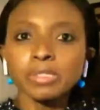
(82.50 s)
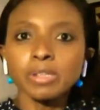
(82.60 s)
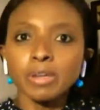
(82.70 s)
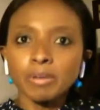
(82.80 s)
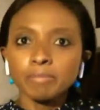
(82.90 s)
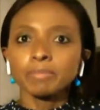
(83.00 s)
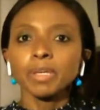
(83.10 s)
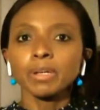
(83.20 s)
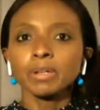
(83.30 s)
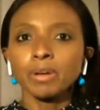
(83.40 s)
first
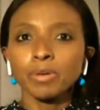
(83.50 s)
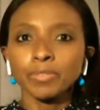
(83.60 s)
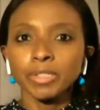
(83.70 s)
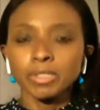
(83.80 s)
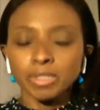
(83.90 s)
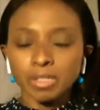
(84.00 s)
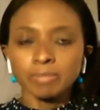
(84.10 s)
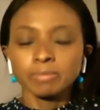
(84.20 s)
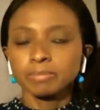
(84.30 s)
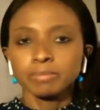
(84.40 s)

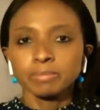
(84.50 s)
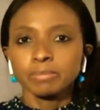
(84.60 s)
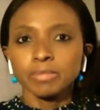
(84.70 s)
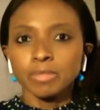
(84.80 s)
COVID,